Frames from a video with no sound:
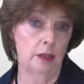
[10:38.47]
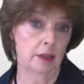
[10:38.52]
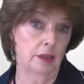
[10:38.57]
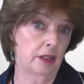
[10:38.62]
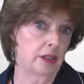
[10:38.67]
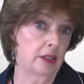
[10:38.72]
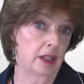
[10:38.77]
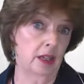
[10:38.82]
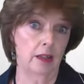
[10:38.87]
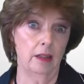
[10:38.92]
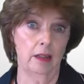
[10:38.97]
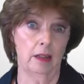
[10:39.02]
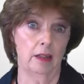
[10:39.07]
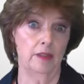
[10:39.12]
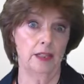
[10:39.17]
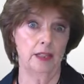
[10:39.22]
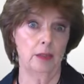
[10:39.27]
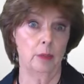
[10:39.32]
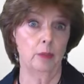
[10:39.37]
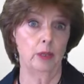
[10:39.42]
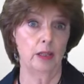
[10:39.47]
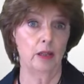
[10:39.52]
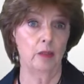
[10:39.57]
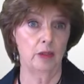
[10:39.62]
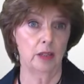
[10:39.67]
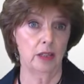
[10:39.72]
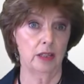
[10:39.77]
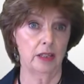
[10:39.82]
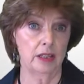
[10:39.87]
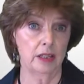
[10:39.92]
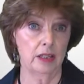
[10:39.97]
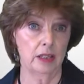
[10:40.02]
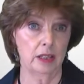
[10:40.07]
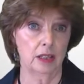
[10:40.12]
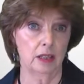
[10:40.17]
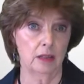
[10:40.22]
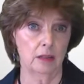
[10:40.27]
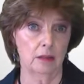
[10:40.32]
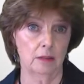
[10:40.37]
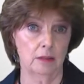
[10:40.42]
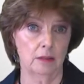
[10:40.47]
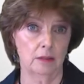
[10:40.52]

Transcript: the death of somebody very dear.